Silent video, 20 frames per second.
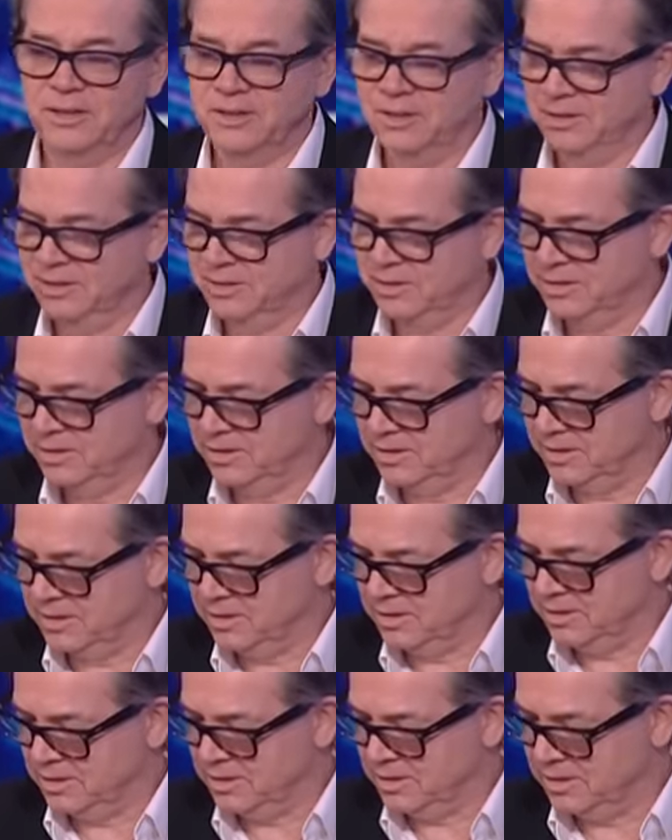
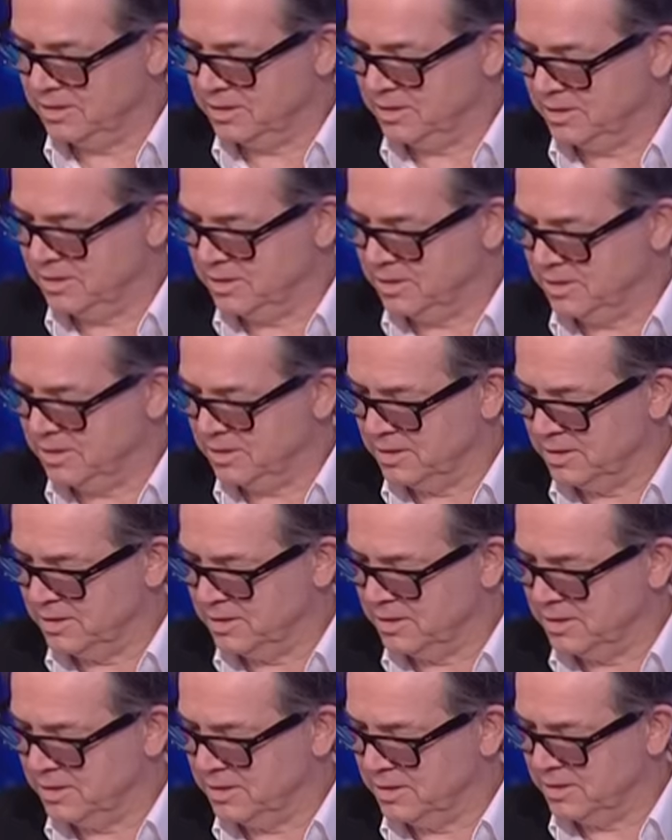
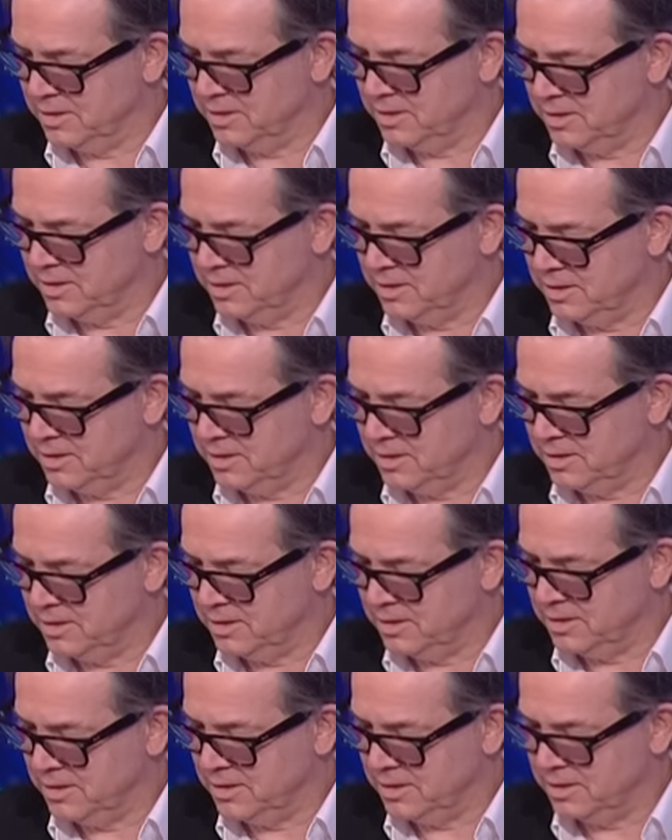
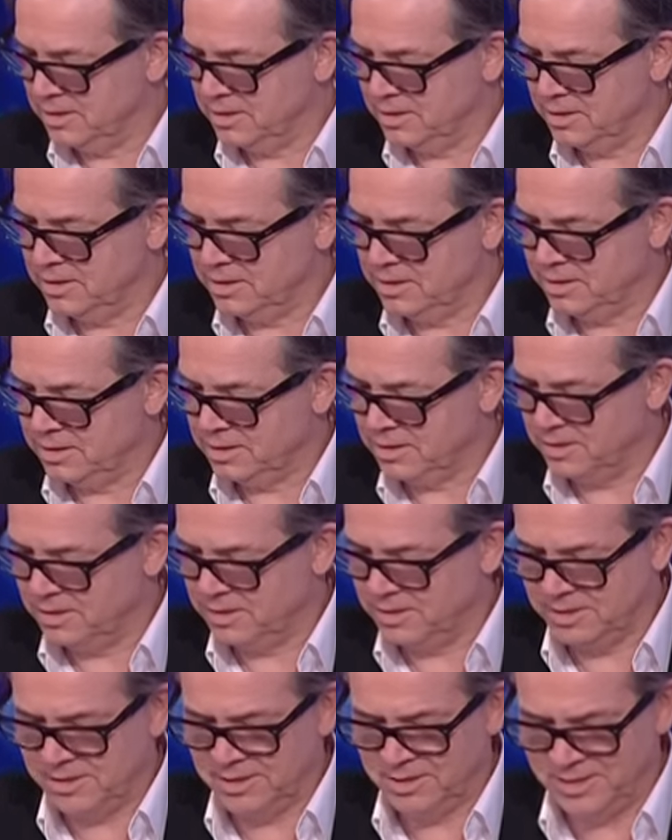
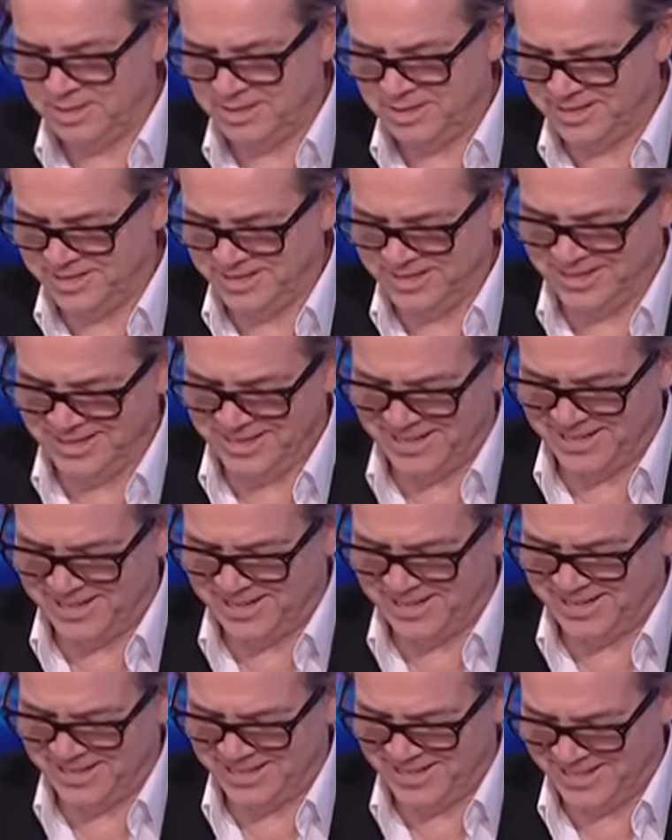
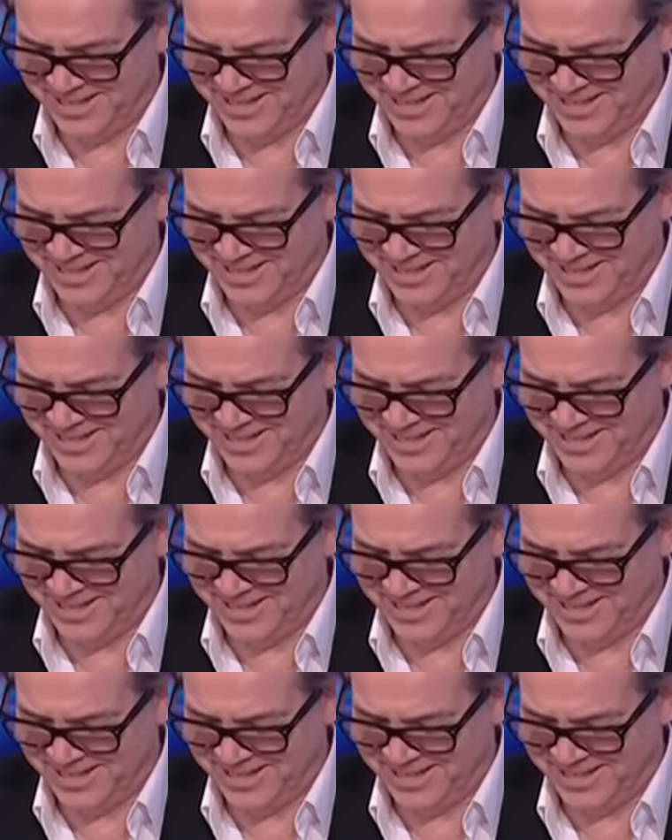No words are spoken by the person on screen.